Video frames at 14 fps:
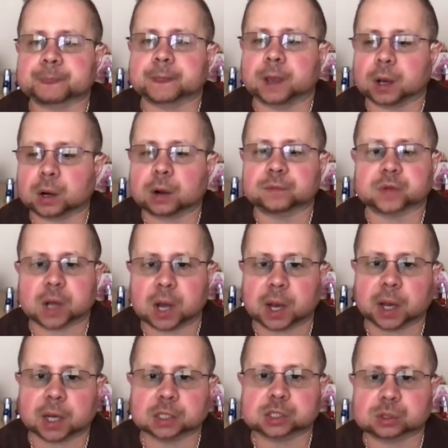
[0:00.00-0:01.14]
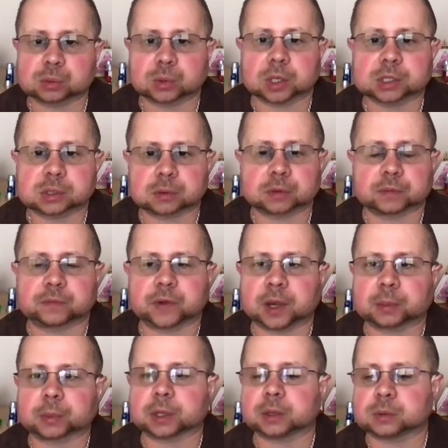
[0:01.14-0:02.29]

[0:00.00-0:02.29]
cut off ties to the rest of their family.